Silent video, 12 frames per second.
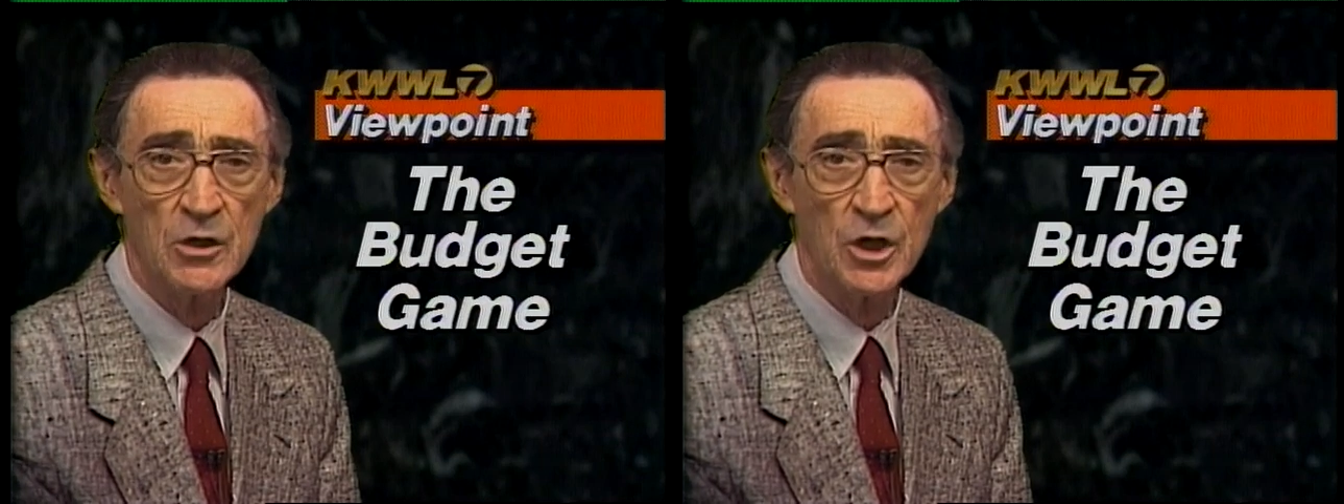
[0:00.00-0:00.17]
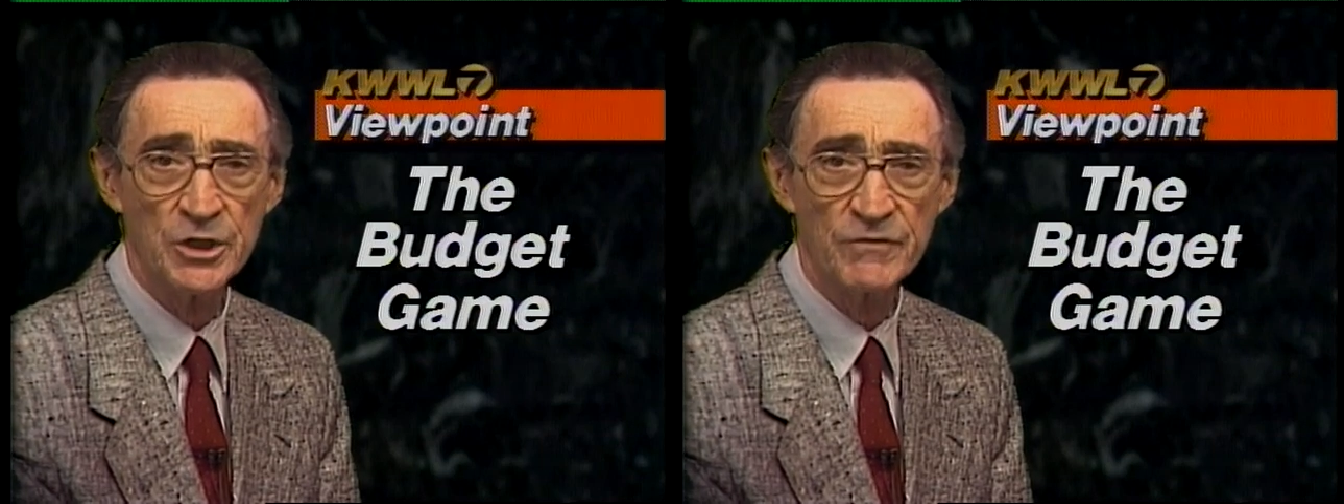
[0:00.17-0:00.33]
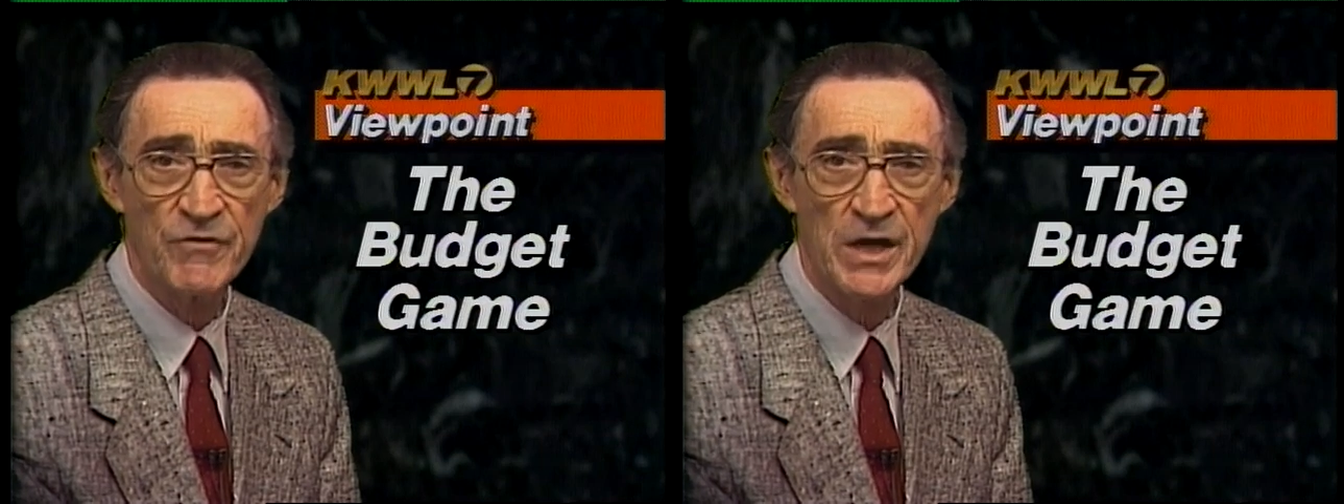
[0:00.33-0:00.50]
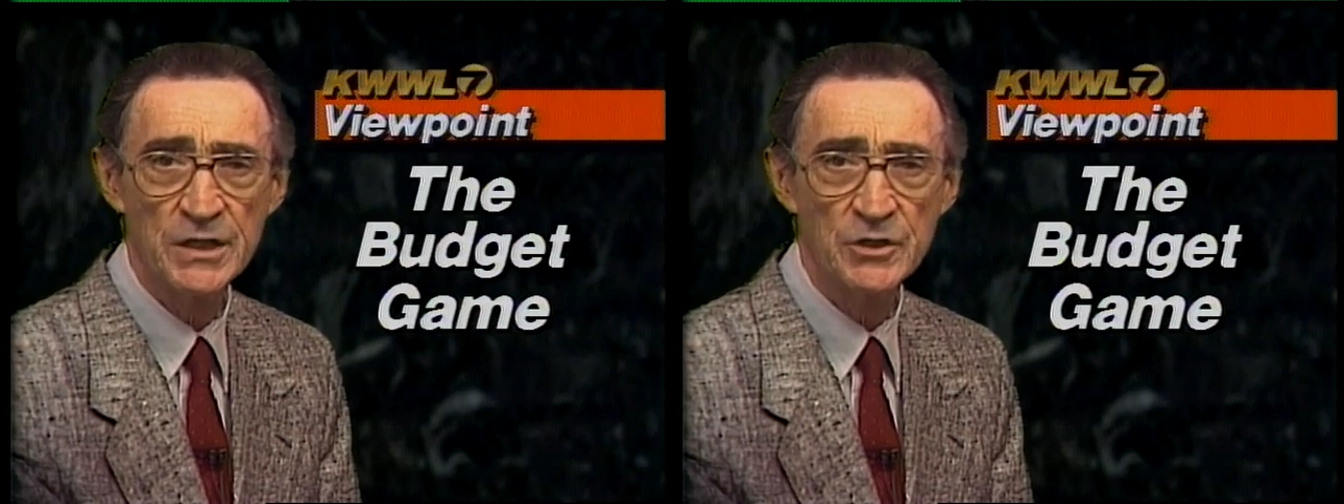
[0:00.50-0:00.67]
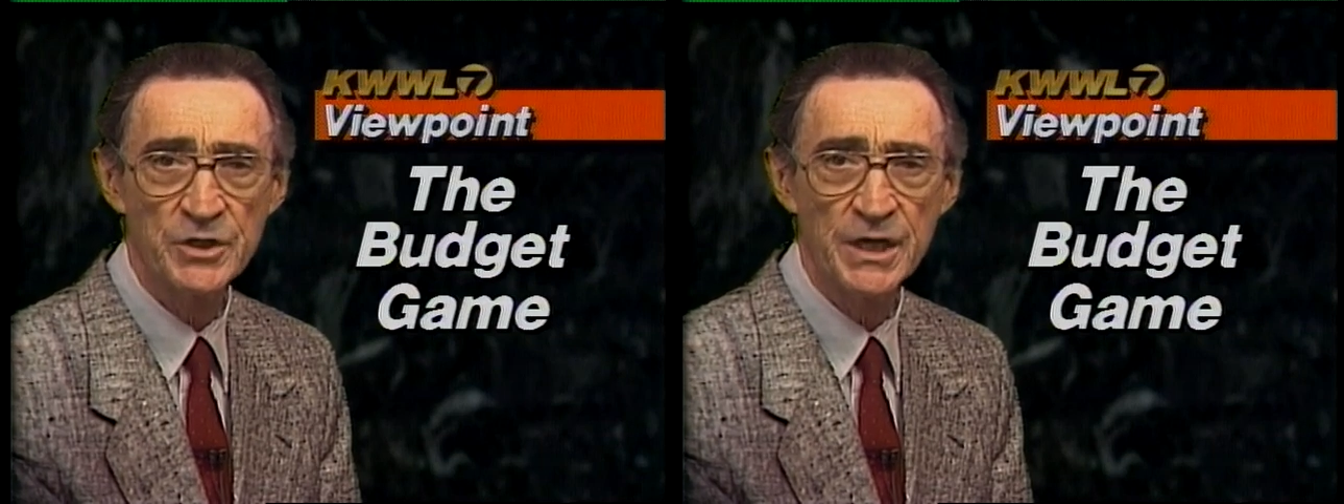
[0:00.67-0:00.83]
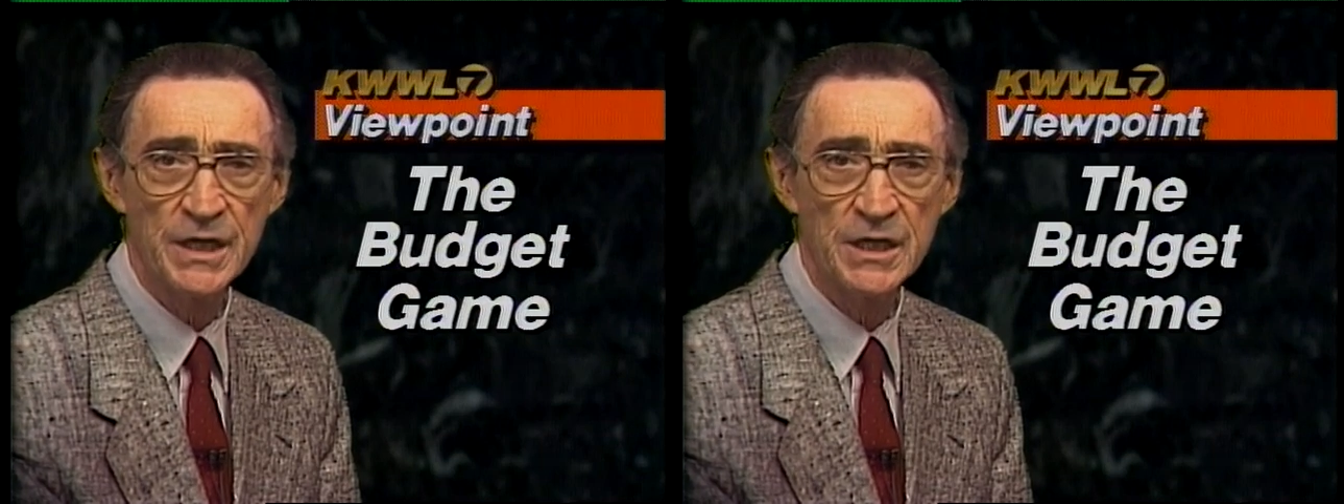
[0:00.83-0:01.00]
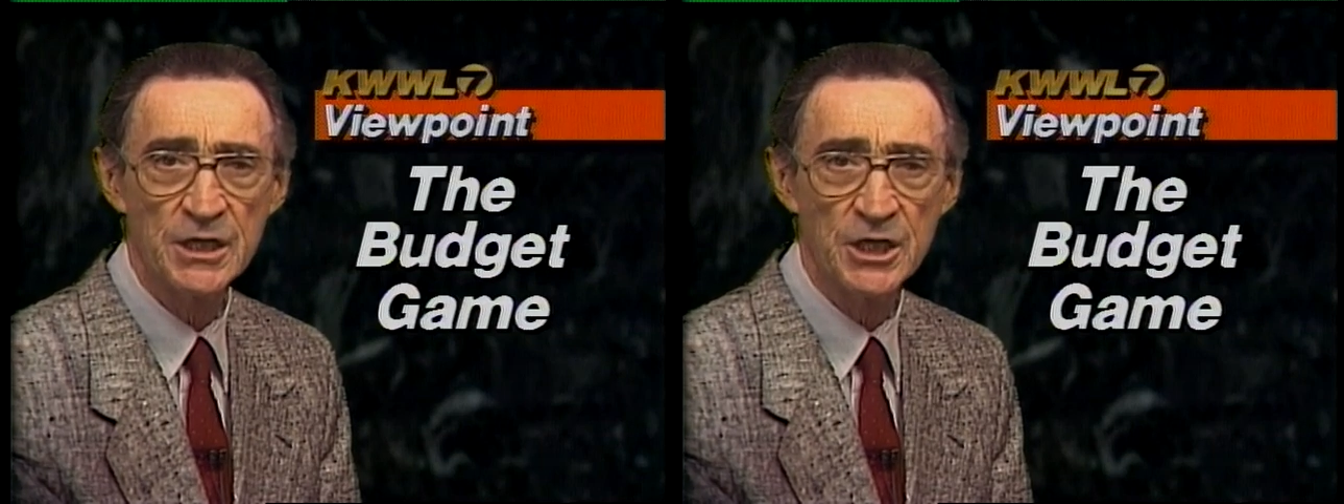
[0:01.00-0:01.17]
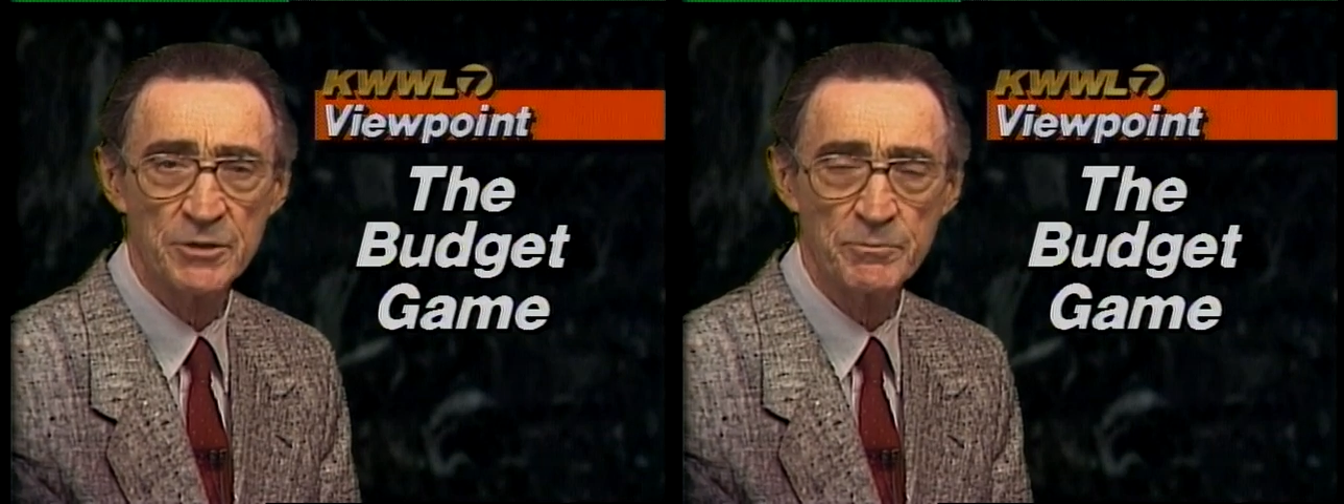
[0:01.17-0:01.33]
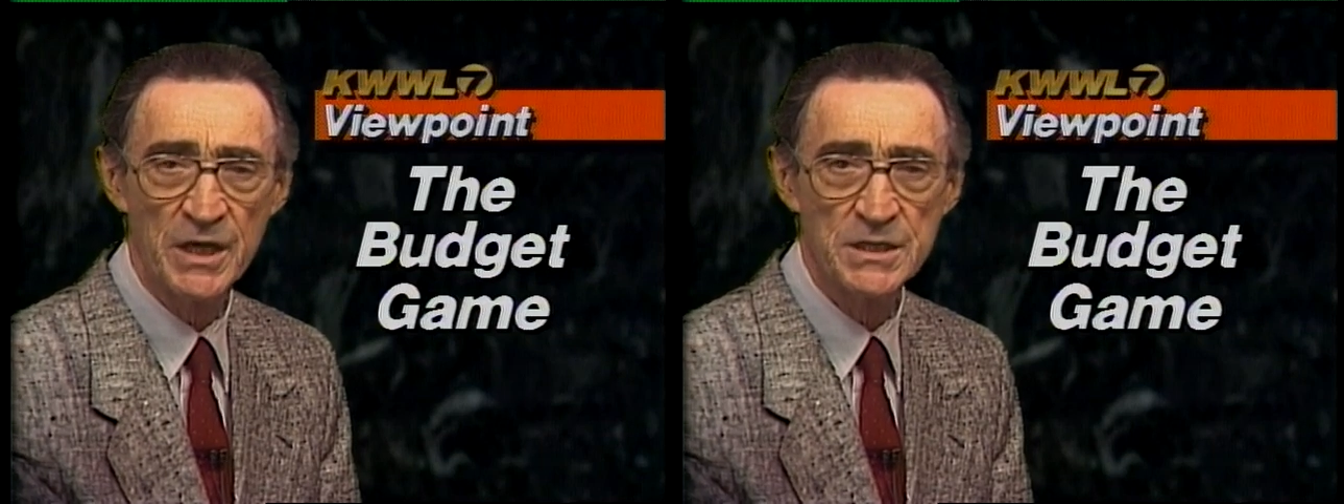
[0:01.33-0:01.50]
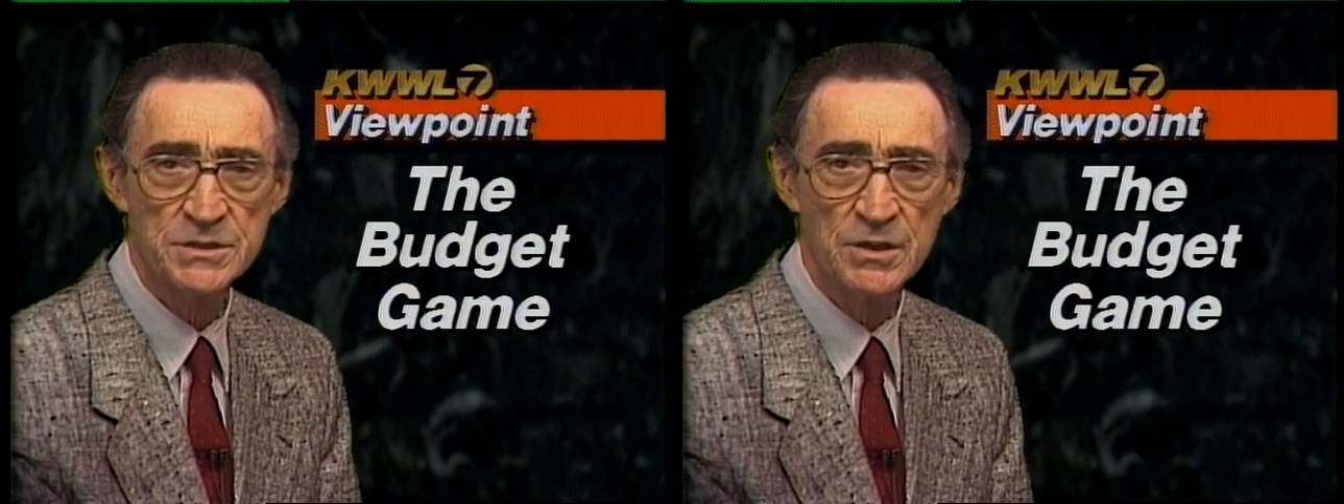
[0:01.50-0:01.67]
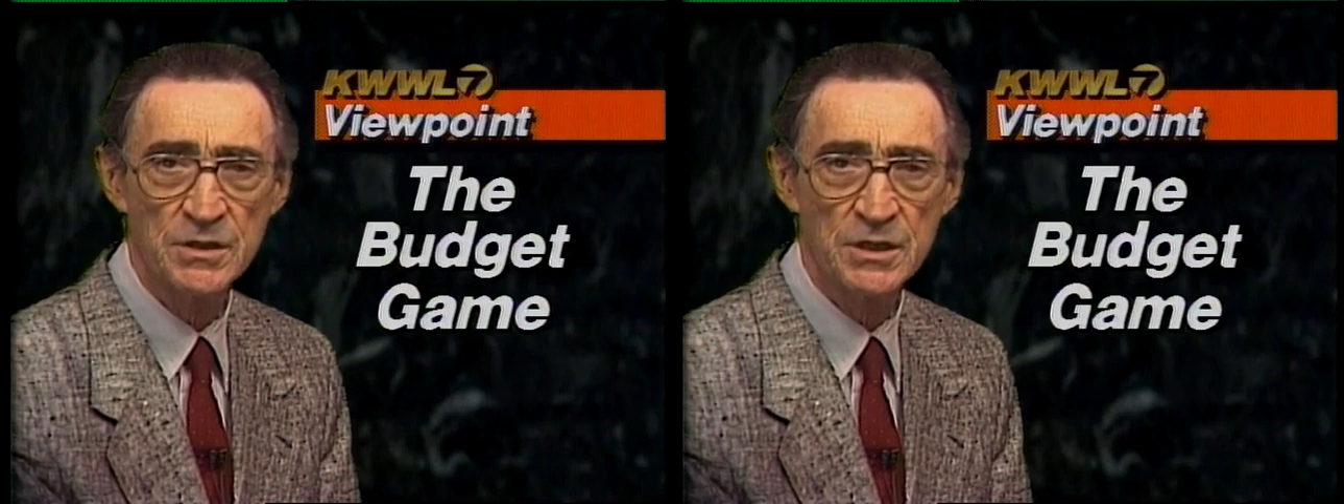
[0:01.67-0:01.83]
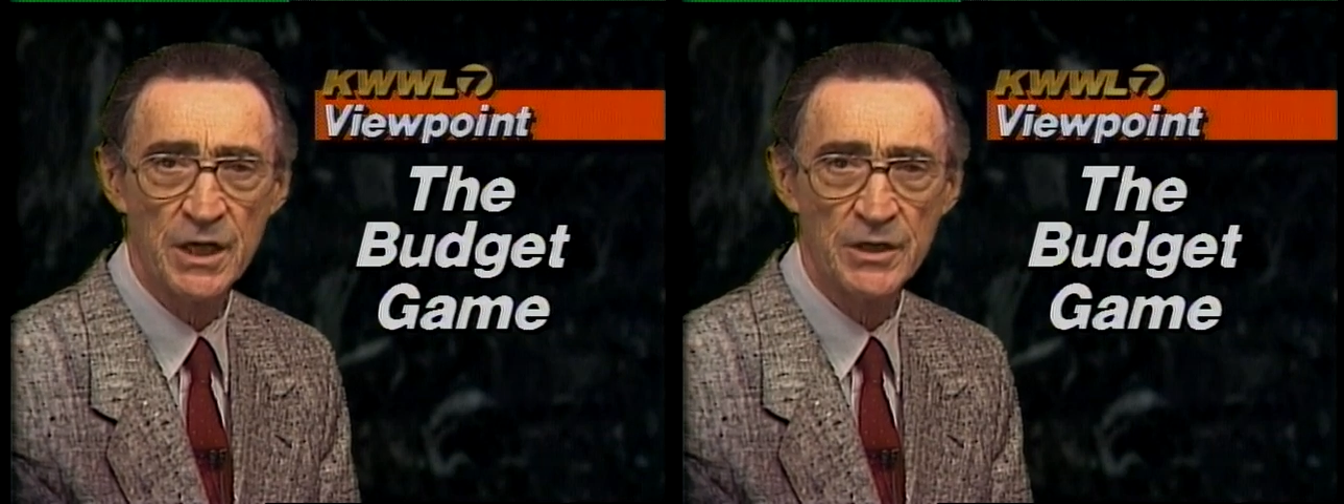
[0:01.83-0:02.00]
On the final day, it
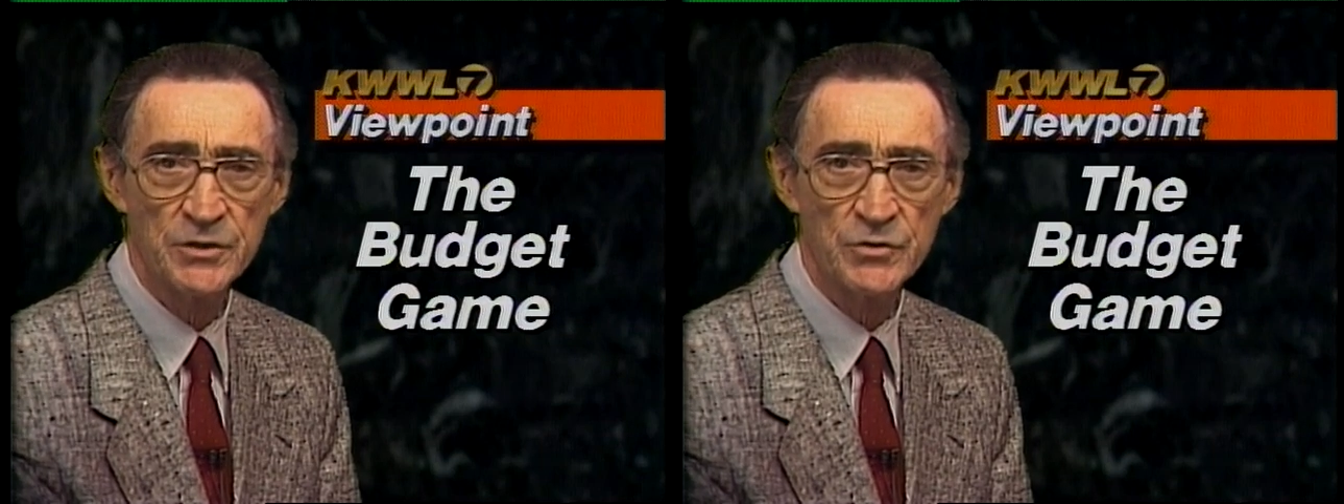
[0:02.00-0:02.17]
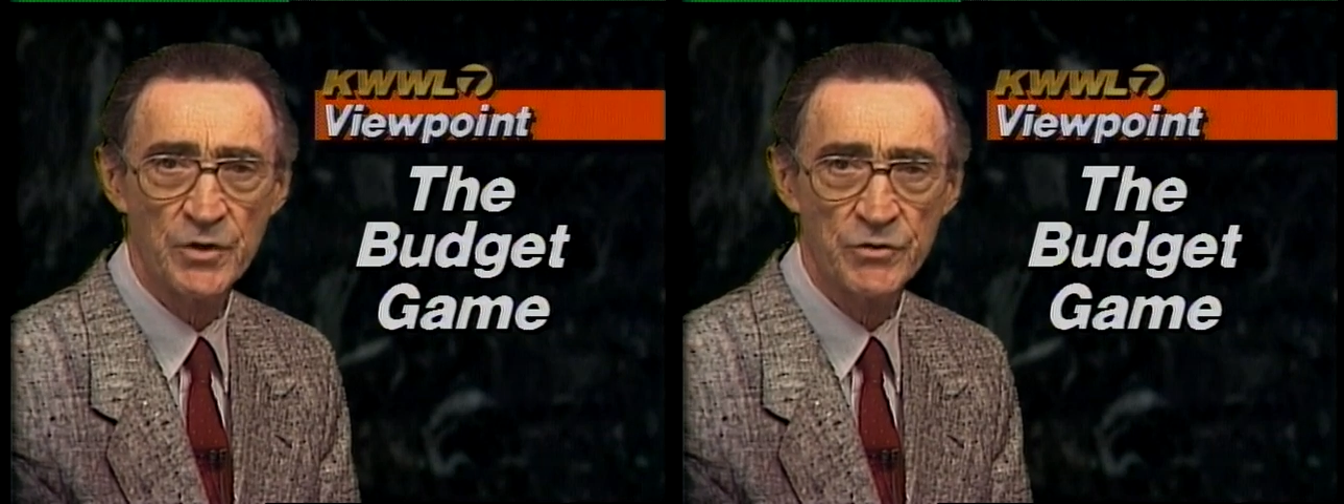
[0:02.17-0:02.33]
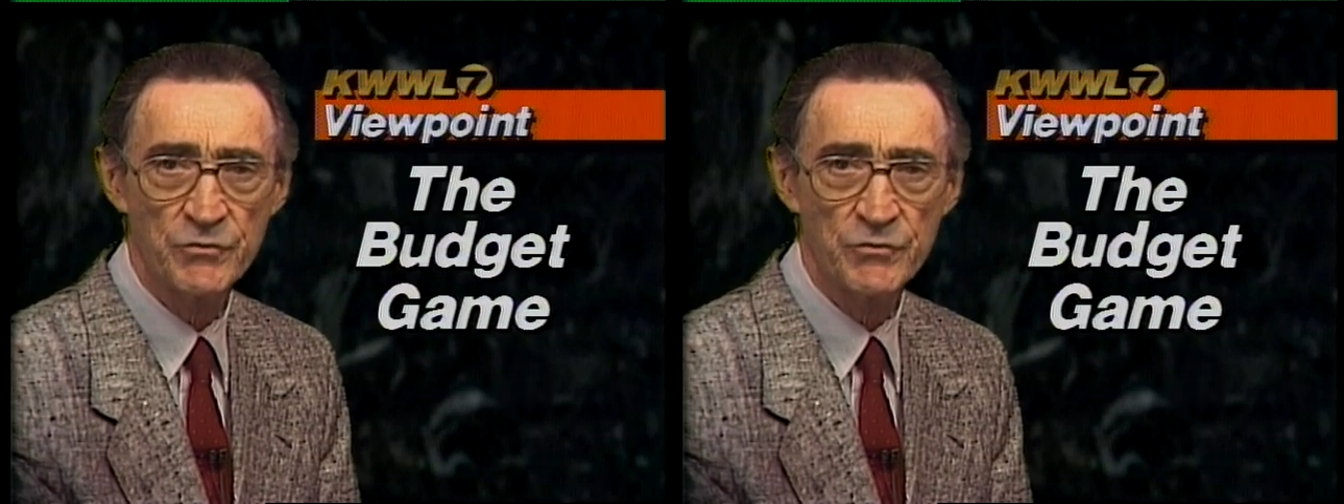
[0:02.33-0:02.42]
pasted together